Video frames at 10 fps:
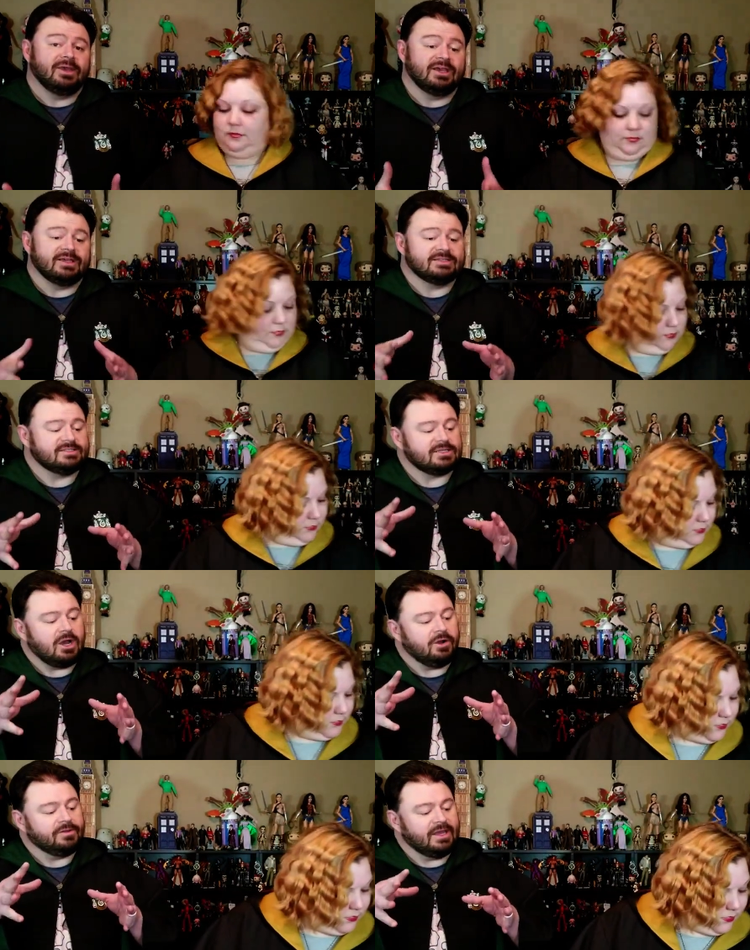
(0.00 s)
Speaker 1: is,
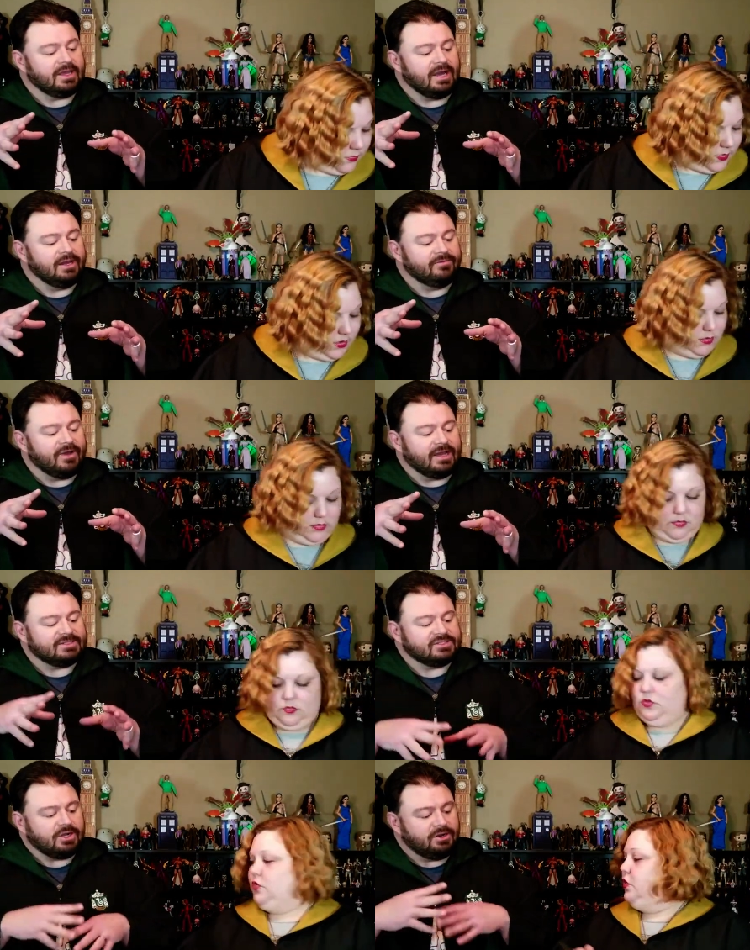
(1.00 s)
are they kind of uh,
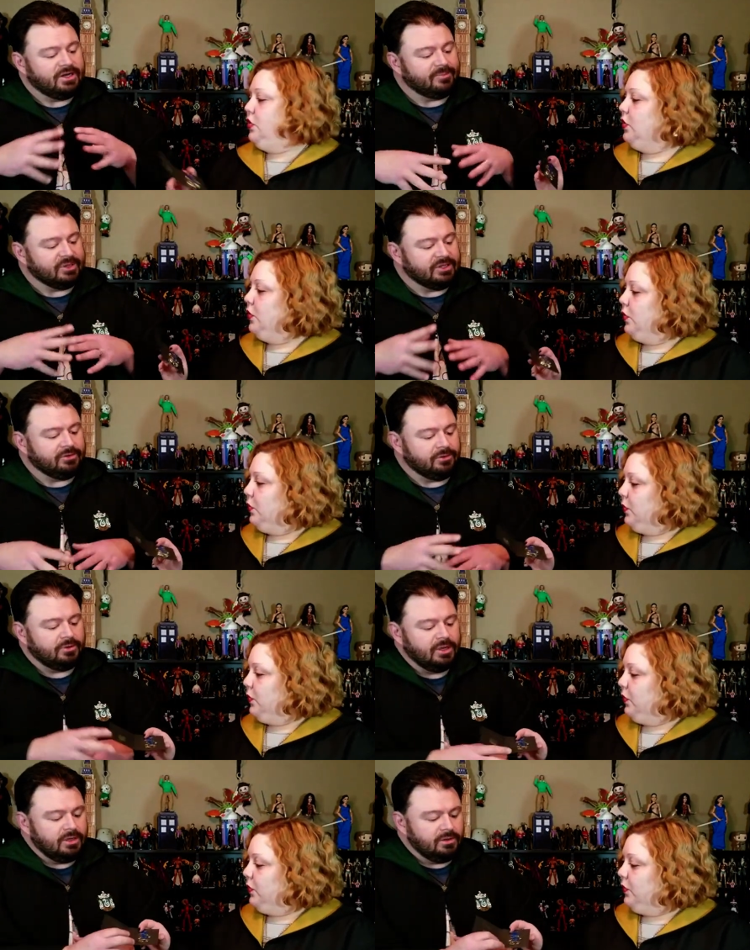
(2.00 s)
starting up a
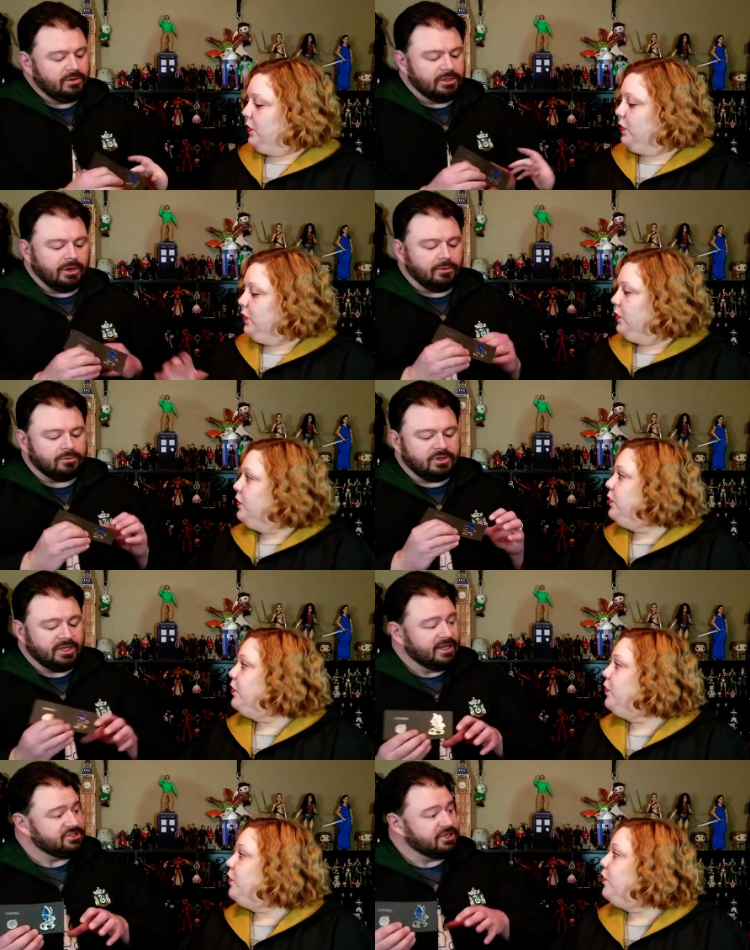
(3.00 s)
little, you know,
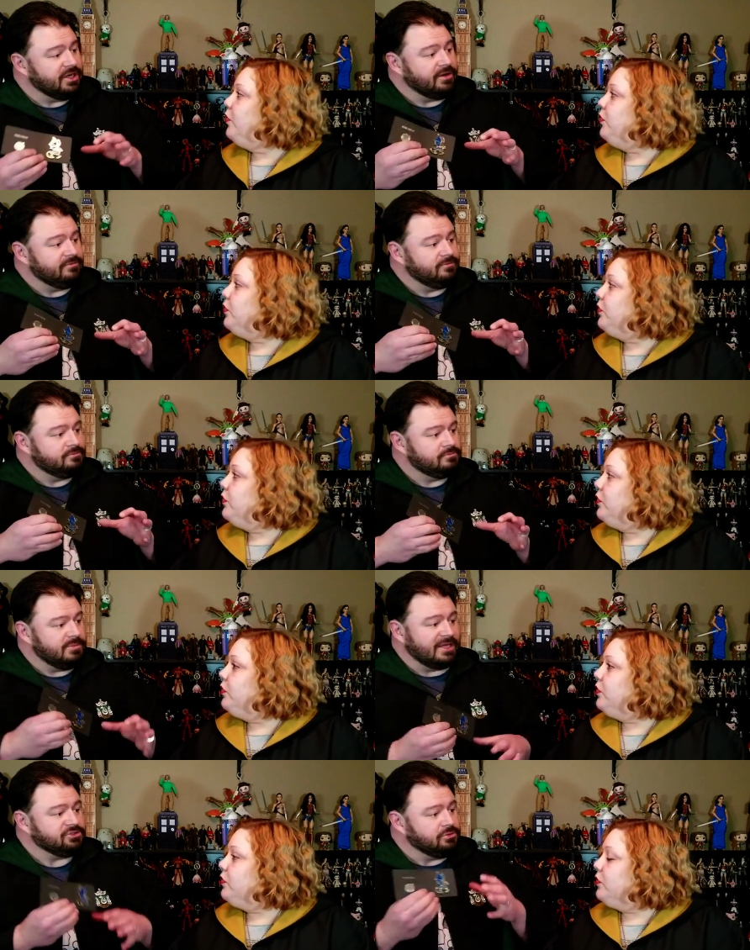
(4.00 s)
collection of
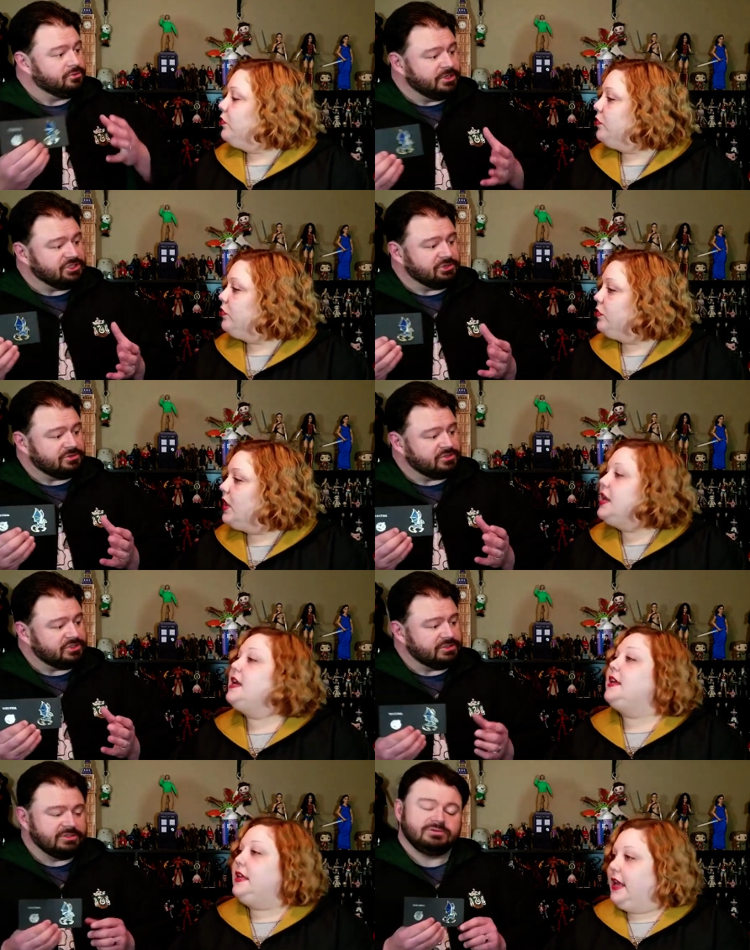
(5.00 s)
magical
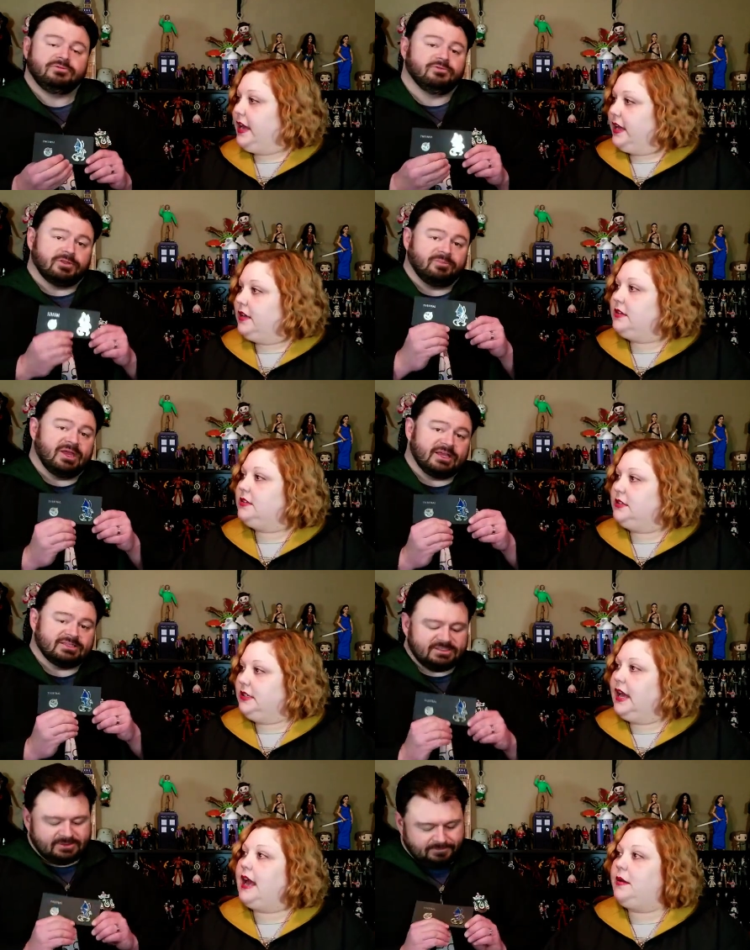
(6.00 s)
creatures
Speaker 2: yeah. for the pins?
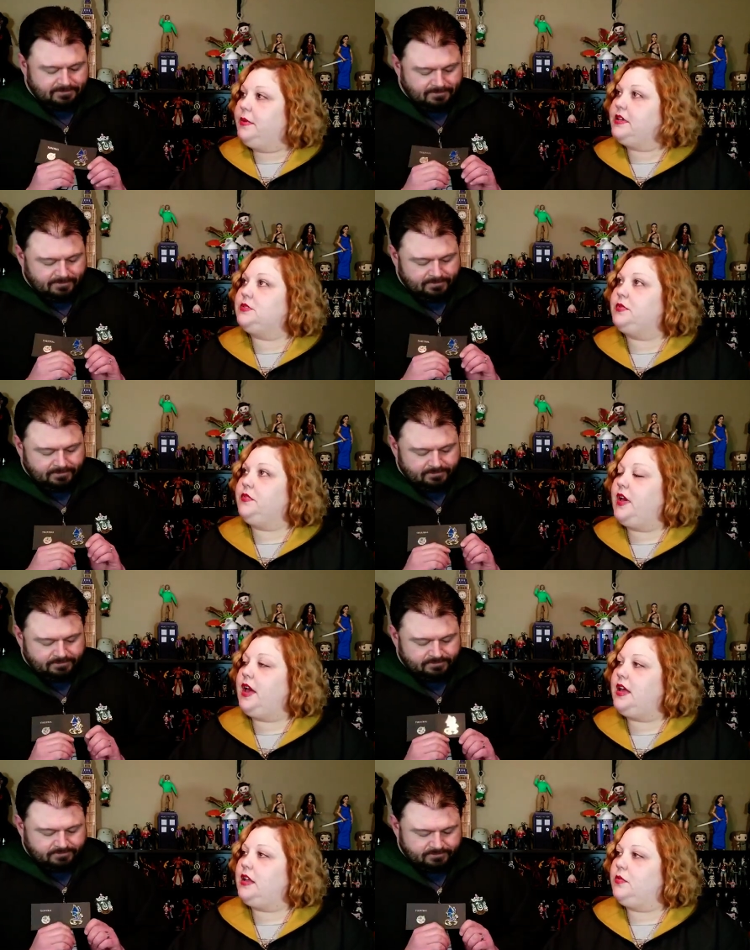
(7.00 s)
Yeah, because we've
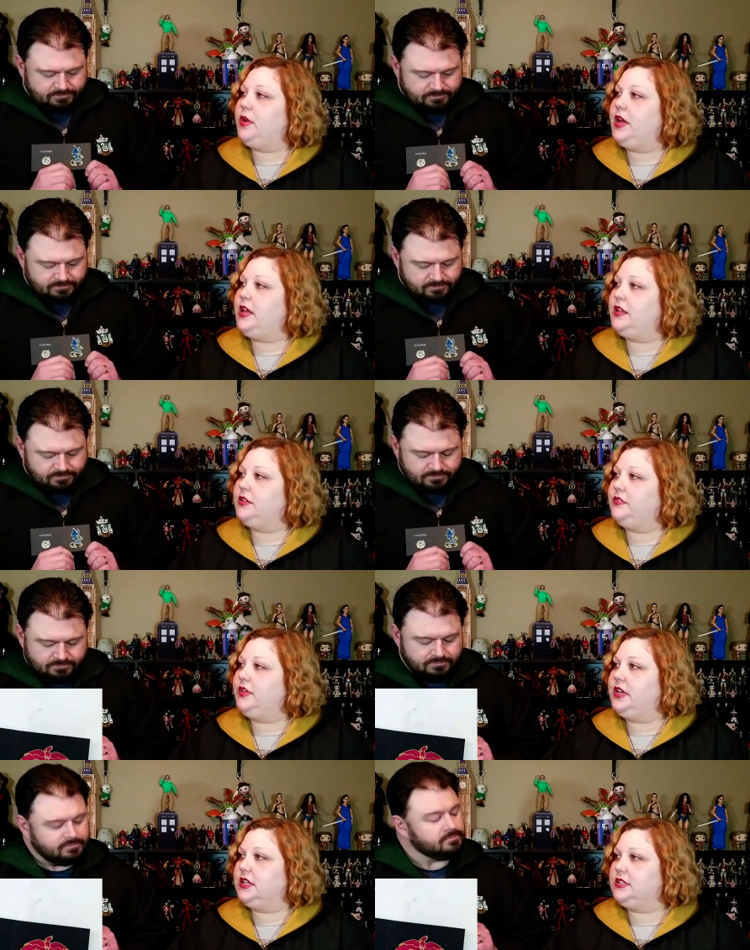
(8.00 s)
had, we had the
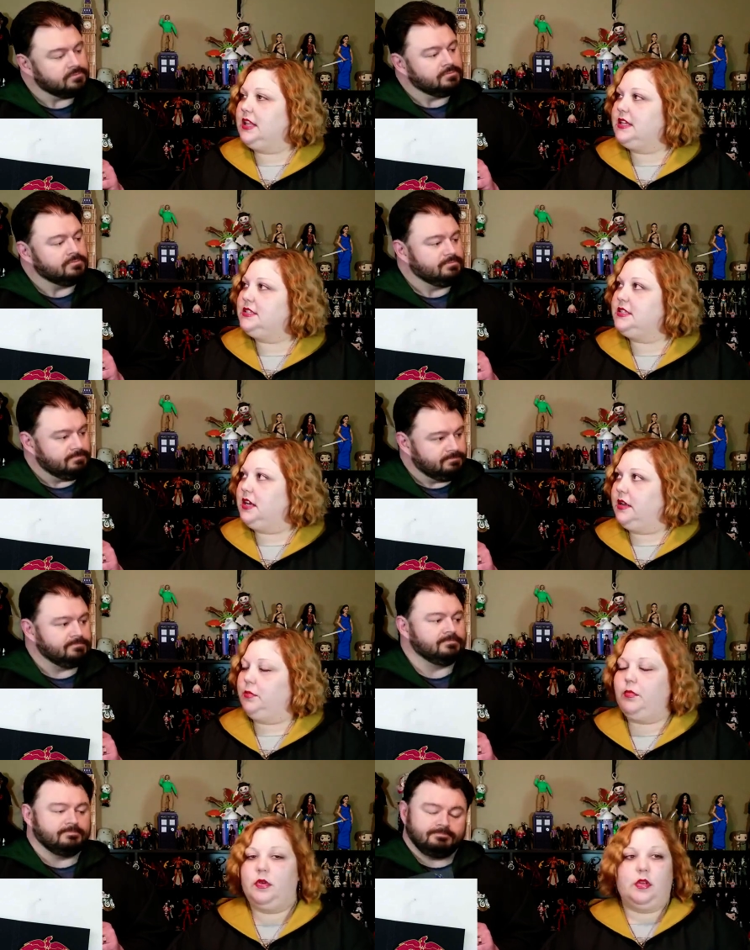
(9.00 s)
Phoenix last
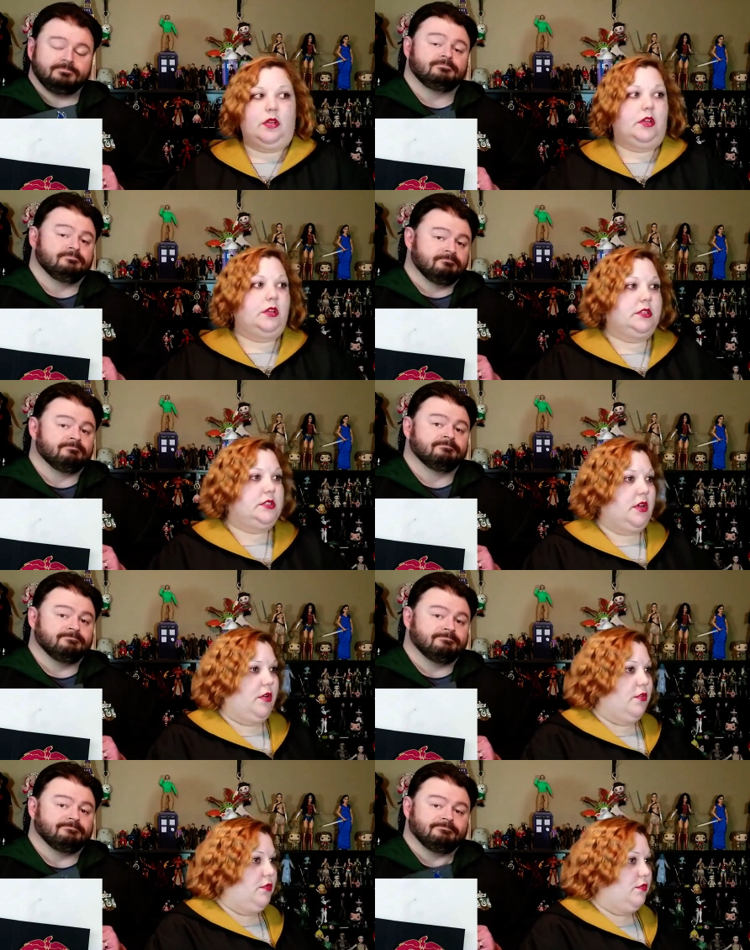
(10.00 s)
time.
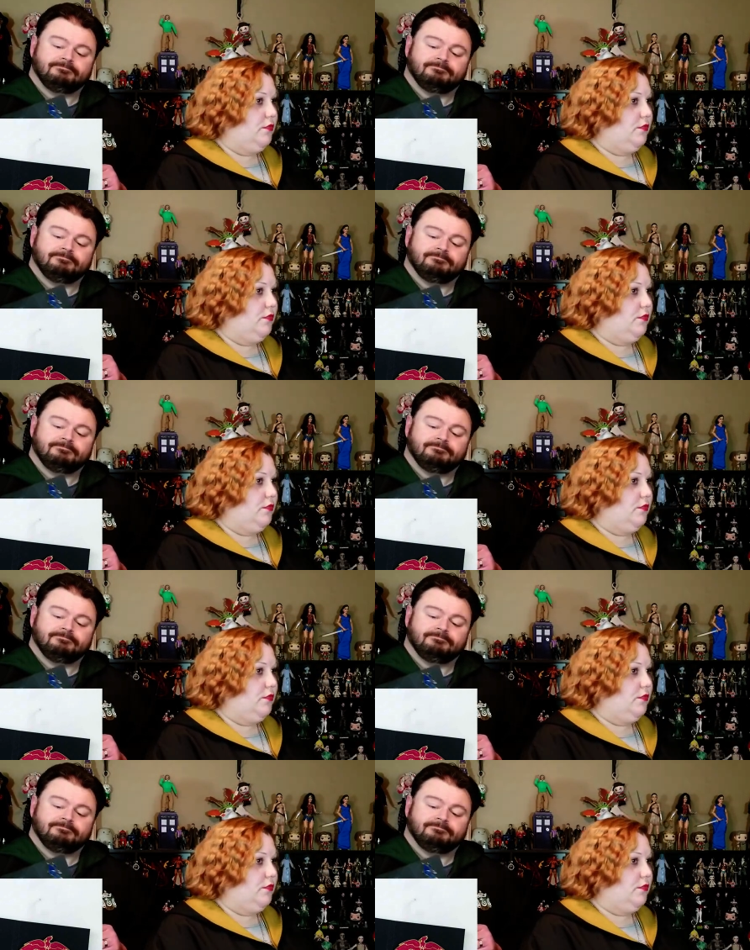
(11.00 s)
So,